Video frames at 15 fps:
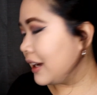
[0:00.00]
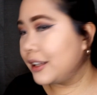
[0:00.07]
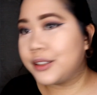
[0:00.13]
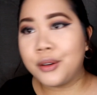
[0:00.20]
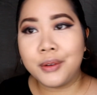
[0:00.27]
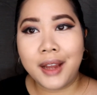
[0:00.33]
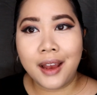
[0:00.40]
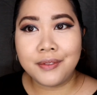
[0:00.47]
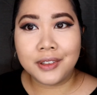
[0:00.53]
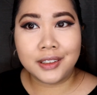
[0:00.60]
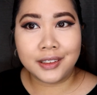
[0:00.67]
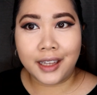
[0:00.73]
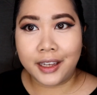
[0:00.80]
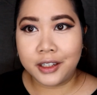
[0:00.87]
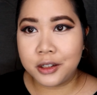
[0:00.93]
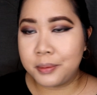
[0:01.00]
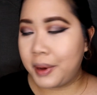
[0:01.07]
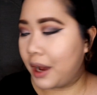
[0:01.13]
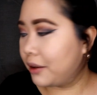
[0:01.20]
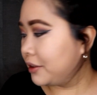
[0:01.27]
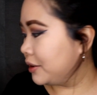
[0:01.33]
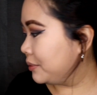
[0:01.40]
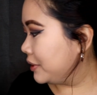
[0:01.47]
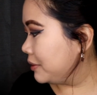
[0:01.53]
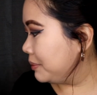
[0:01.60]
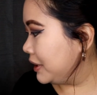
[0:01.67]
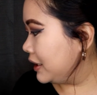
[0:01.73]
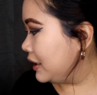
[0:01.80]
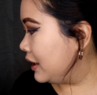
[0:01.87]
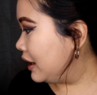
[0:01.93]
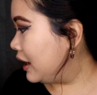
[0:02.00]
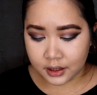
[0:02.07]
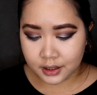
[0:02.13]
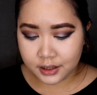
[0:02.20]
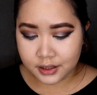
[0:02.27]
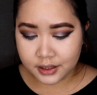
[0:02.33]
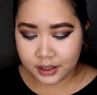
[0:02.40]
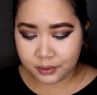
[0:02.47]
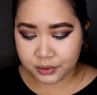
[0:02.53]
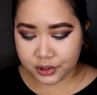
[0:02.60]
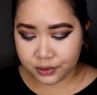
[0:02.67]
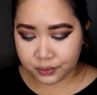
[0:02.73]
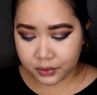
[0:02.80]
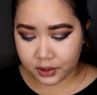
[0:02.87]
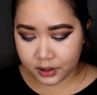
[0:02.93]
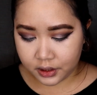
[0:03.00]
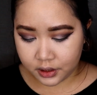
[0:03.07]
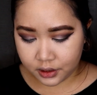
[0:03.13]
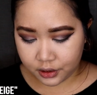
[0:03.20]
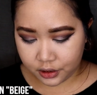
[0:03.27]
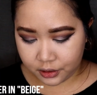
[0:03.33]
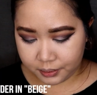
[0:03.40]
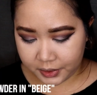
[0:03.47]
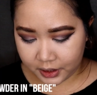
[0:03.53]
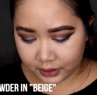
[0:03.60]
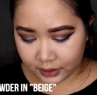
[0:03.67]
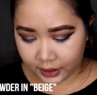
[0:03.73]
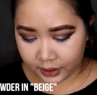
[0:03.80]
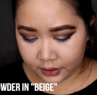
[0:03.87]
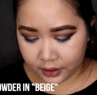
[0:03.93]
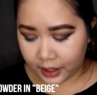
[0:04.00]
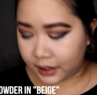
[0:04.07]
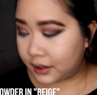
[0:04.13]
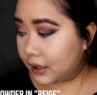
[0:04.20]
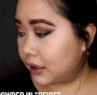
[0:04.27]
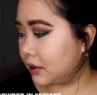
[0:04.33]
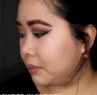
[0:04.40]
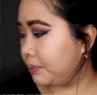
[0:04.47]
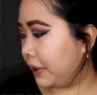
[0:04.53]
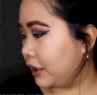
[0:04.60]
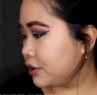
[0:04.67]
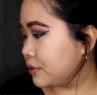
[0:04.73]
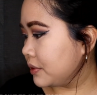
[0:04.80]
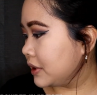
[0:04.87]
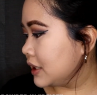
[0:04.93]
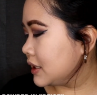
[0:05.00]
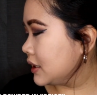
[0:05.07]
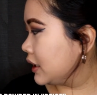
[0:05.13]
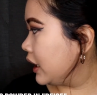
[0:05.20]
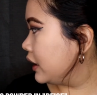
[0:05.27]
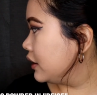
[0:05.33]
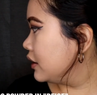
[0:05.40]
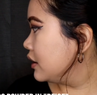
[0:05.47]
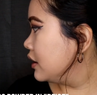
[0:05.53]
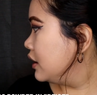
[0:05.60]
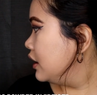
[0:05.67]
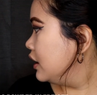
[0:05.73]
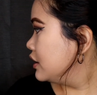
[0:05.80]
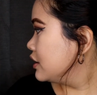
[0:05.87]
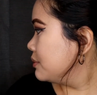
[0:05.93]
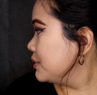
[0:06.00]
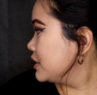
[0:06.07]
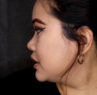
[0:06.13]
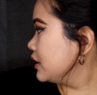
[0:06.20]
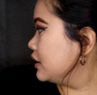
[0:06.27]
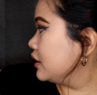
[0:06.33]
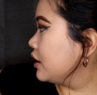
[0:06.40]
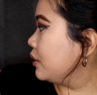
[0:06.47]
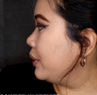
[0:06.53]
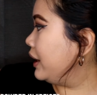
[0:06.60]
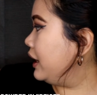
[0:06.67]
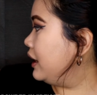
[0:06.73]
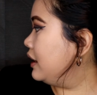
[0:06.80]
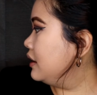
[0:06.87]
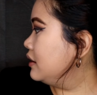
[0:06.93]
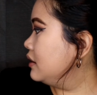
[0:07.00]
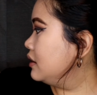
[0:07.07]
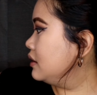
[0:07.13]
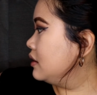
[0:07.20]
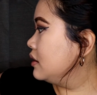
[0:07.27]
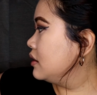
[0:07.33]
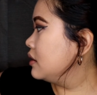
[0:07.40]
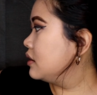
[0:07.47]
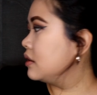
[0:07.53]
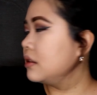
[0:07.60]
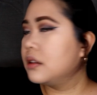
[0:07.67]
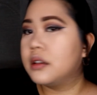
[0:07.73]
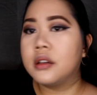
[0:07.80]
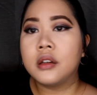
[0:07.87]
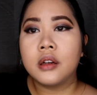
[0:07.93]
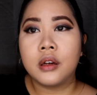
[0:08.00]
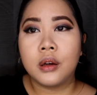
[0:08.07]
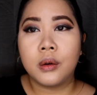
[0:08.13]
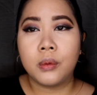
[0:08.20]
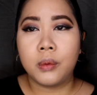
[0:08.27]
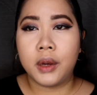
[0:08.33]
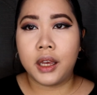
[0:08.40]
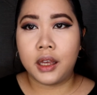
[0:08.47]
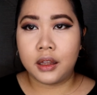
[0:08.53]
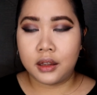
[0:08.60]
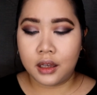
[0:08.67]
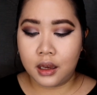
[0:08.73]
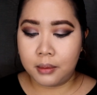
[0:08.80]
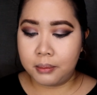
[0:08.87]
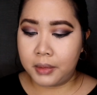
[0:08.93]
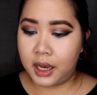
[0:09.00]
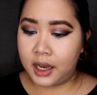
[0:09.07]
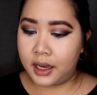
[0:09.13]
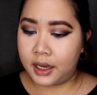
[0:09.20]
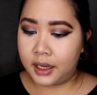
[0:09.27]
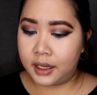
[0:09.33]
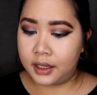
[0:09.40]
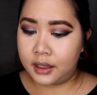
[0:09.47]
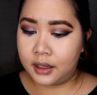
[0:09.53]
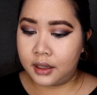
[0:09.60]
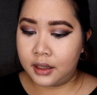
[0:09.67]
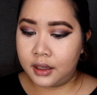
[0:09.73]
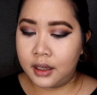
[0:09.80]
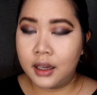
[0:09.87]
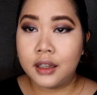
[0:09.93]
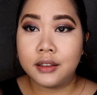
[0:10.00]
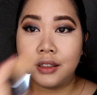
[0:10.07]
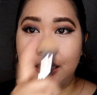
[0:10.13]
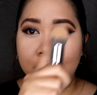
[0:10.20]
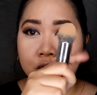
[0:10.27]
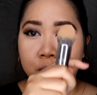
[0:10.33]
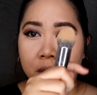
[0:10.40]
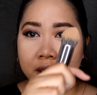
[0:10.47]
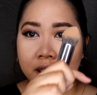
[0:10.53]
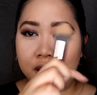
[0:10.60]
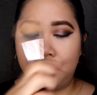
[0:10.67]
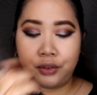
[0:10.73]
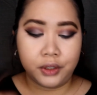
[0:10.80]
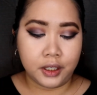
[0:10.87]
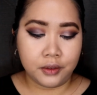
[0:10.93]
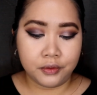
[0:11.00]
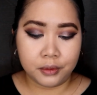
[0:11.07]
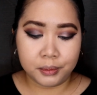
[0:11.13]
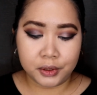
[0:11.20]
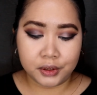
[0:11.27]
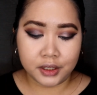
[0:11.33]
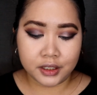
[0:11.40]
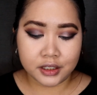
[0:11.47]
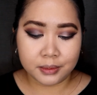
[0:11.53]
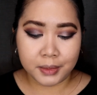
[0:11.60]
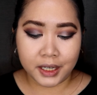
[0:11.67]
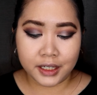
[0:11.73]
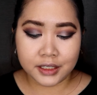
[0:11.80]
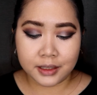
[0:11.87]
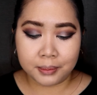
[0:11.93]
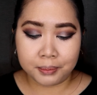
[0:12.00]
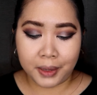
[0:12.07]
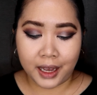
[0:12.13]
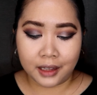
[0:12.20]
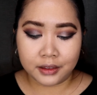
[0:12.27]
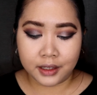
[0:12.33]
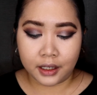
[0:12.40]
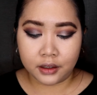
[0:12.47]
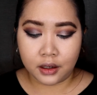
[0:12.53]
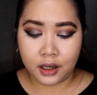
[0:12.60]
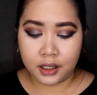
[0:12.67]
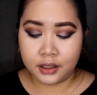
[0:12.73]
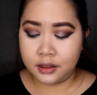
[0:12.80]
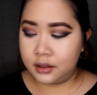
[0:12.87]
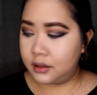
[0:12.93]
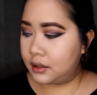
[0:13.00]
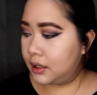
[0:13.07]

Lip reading: I don't have a lighter powder with me. I'm gonna see which one could be lighter. I think the beige one is lighter. So I'm just gonna go in with my D23 from Beauty Cosmetics and pat that on.